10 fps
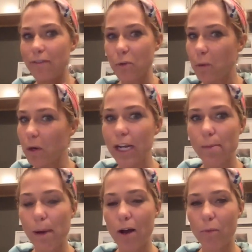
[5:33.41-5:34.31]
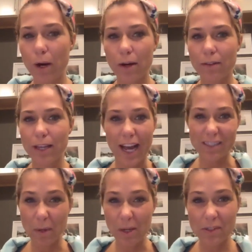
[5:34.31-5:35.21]
to worry about where the gas
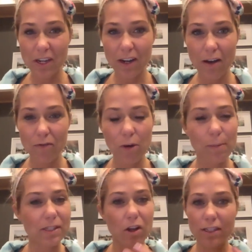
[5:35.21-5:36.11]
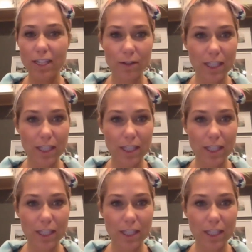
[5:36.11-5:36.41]
money was going to come from as long as I was